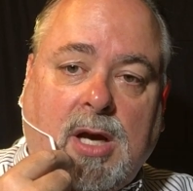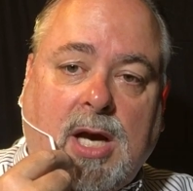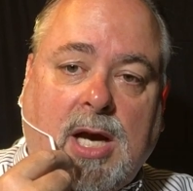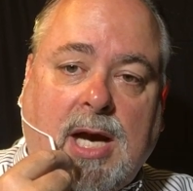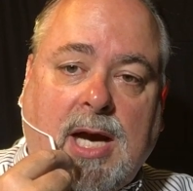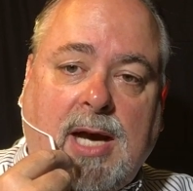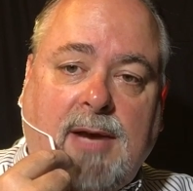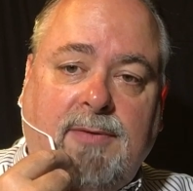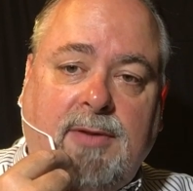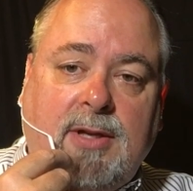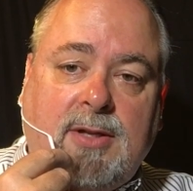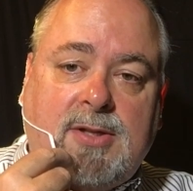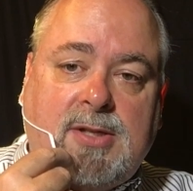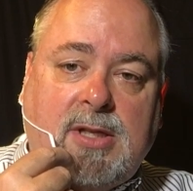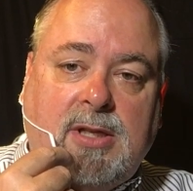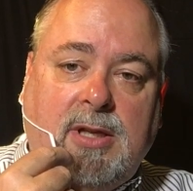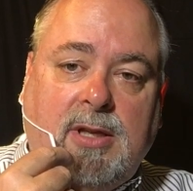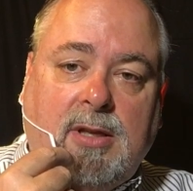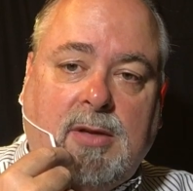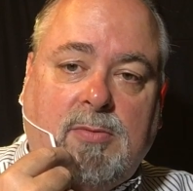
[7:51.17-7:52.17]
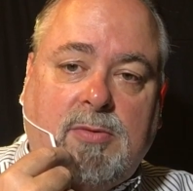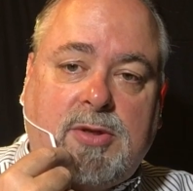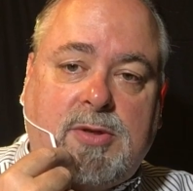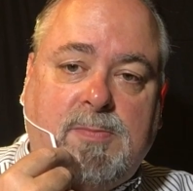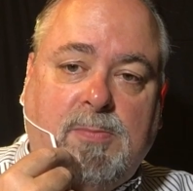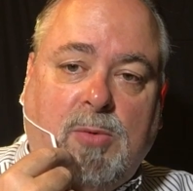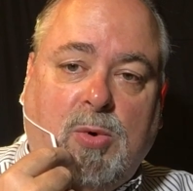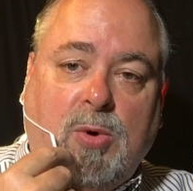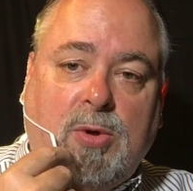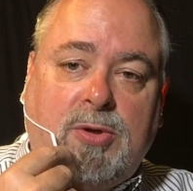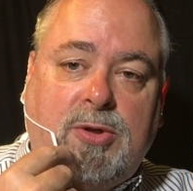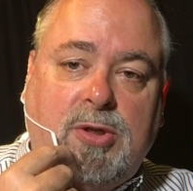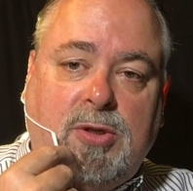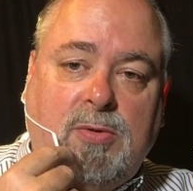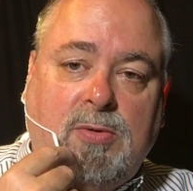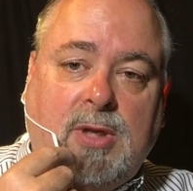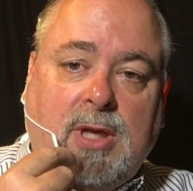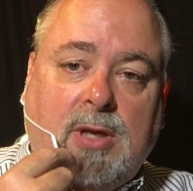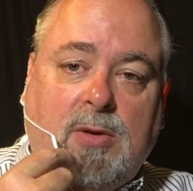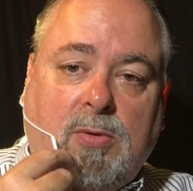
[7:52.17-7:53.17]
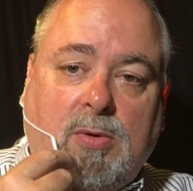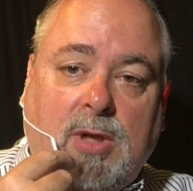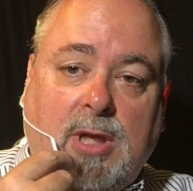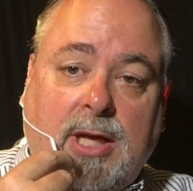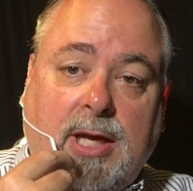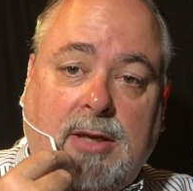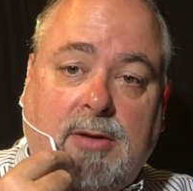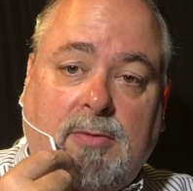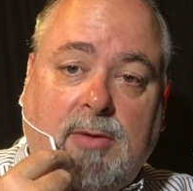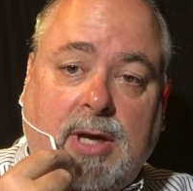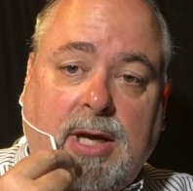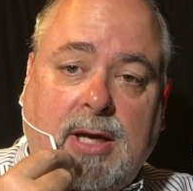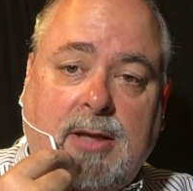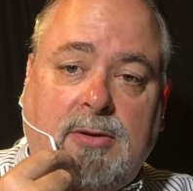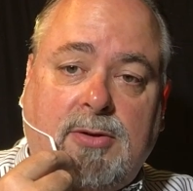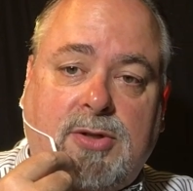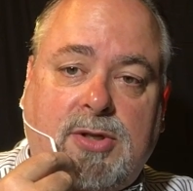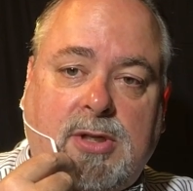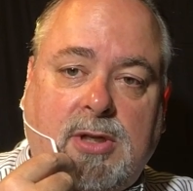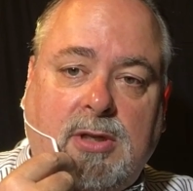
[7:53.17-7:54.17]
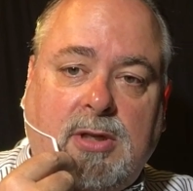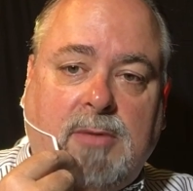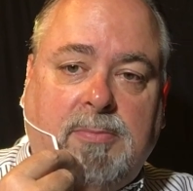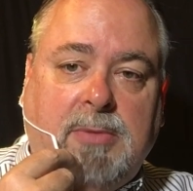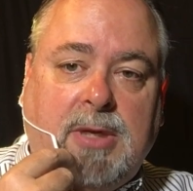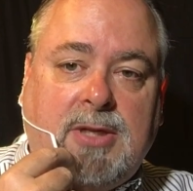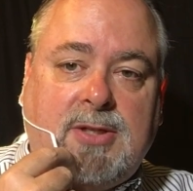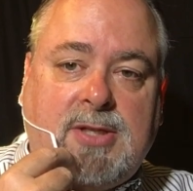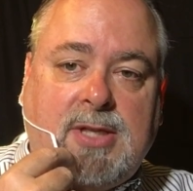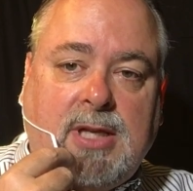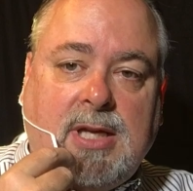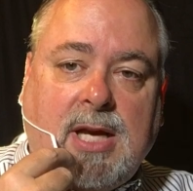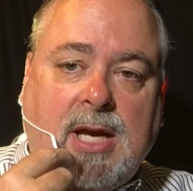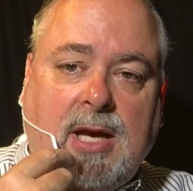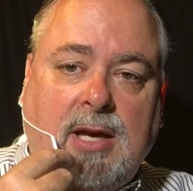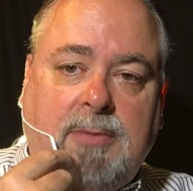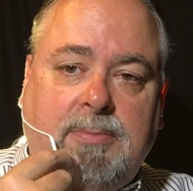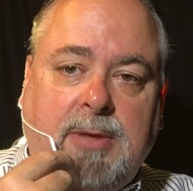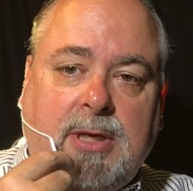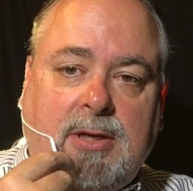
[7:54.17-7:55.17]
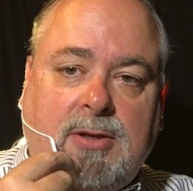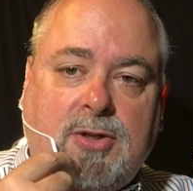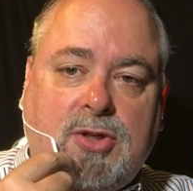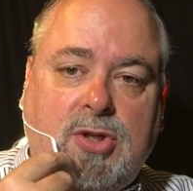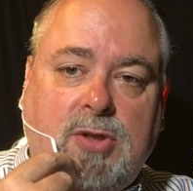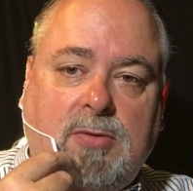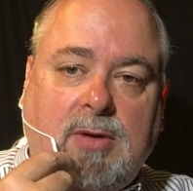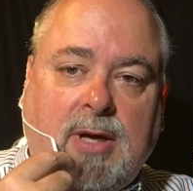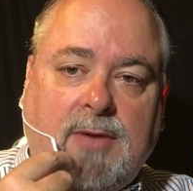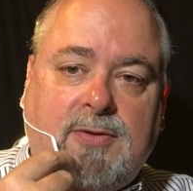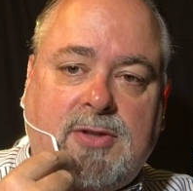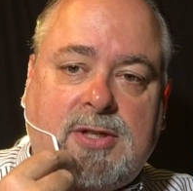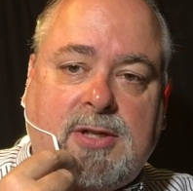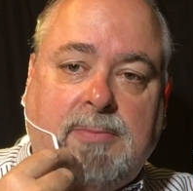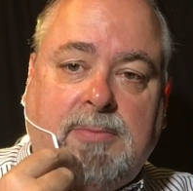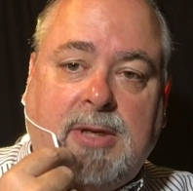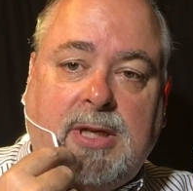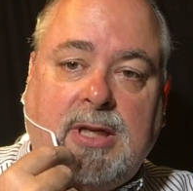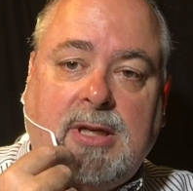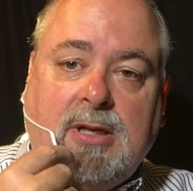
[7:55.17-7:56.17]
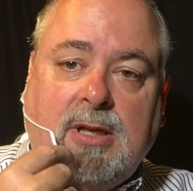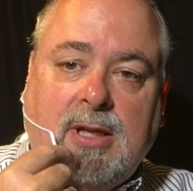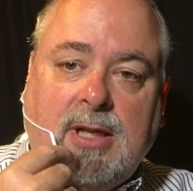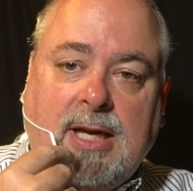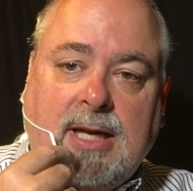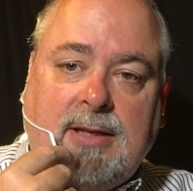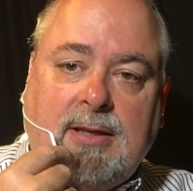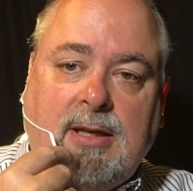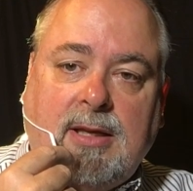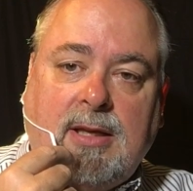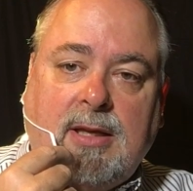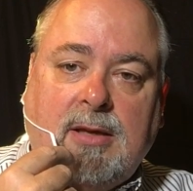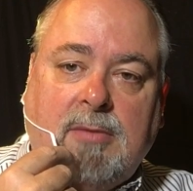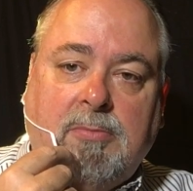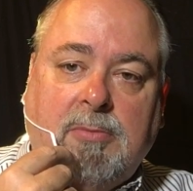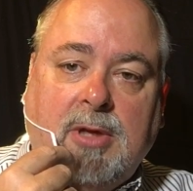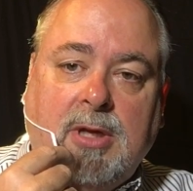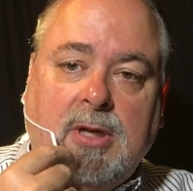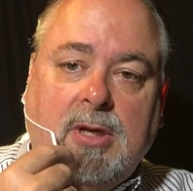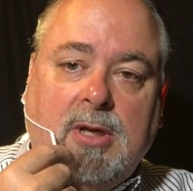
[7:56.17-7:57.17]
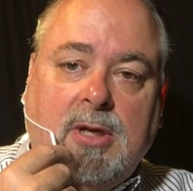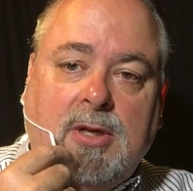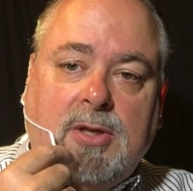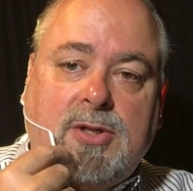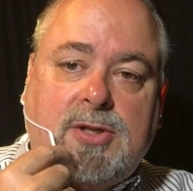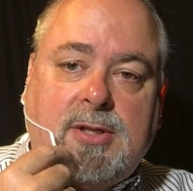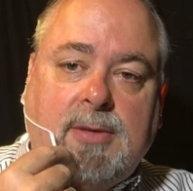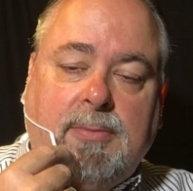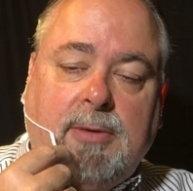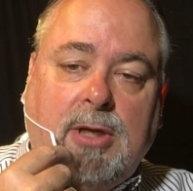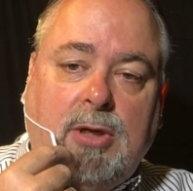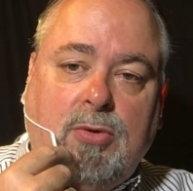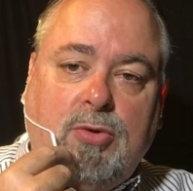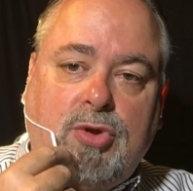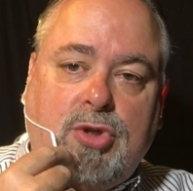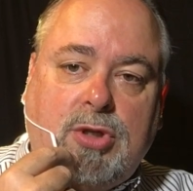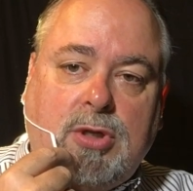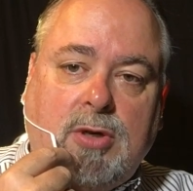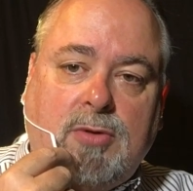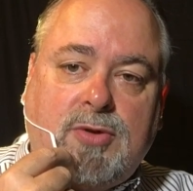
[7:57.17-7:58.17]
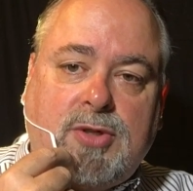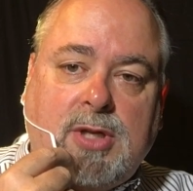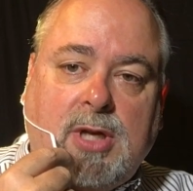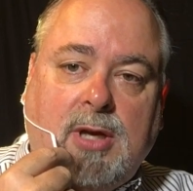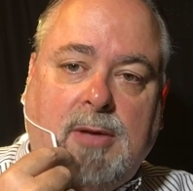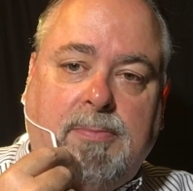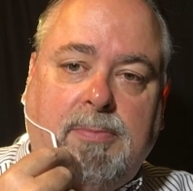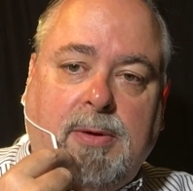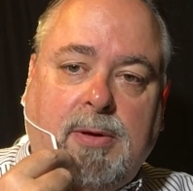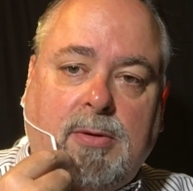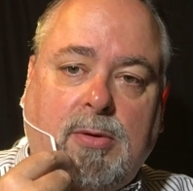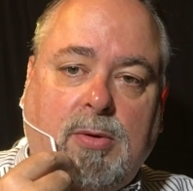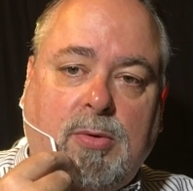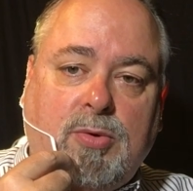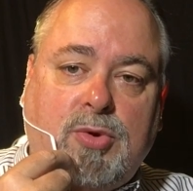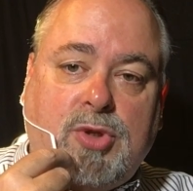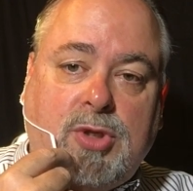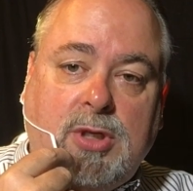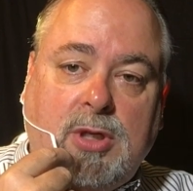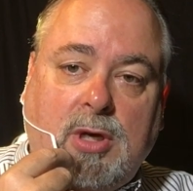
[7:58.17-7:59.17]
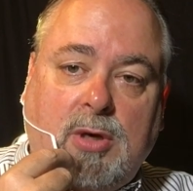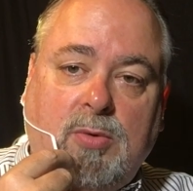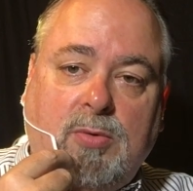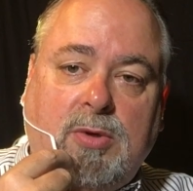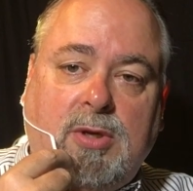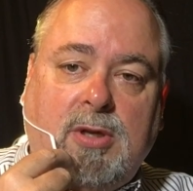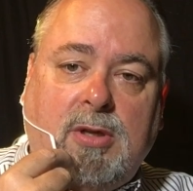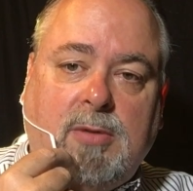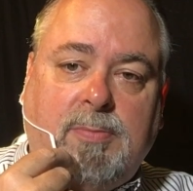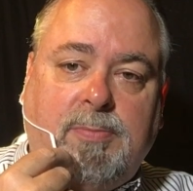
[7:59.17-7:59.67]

Obviously, there was more to that Orlando Anderson than meets the eye because you have somebody collecting him. Somebody who shows up, who's known to the